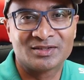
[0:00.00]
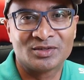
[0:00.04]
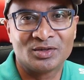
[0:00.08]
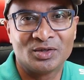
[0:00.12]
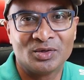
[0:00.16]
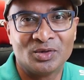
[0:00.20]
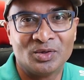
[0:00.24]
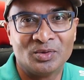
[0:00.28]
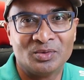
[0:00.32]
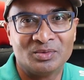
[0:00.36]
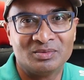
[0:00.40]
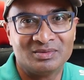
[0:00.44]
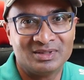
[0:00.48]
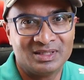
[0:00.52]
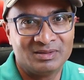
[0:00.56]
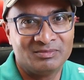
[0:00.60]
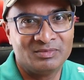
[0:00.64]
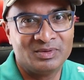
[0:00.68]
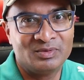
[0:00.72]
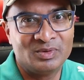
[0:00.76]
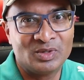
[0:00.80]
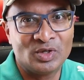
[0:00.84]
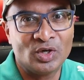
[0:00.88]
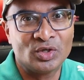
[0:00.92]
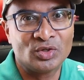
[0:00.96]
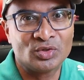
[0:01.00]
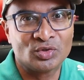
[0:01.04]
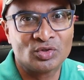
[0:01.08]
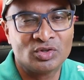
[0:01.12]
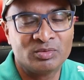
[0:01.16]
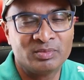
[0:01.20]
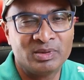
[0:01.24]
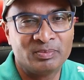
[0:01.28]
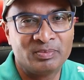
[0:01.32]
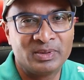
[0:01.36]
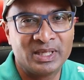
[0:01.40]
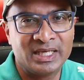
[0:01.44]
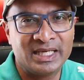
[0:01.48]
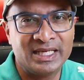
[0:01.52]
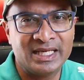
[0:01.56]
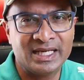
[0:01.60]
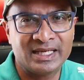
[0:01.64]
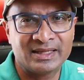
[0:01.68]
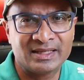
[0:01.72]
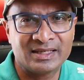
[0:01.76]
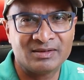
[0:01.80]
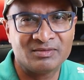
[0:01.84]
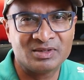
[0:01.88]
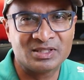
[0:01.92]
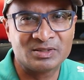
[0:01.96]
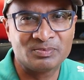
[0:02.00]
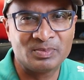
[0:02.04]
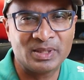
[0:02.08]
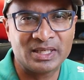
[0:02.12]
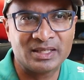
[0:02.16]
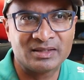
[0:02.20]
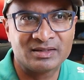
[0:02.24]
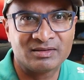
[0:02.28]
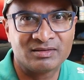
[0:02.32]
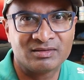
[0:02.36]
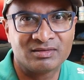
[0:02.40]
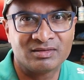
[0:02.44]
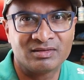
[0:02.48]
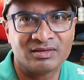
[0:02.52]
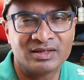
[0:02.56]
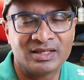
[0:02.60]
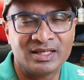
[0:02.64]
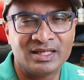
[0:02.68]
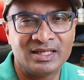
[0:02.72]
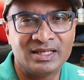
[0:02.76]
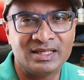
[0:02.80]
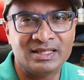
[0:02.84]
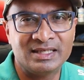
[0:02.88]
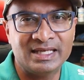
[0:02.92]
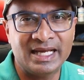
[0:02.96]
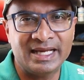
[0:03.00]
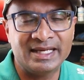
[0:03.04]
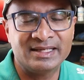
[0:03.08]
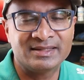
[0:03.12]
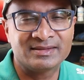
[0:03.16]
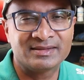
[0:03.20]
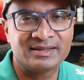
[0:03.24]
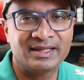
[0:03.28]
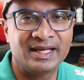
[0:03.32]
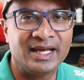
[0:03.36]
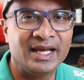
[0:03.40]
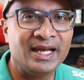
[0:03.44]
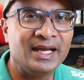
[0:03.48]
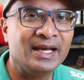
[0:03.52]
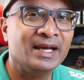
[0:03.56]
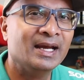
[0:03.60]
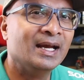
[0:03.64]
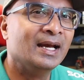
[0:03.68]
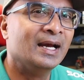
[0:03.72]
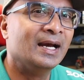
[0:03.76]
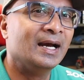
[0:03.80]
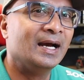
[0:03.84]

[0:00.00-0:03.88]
So when we got to Kuba Pidi, I think we spent 3 days there.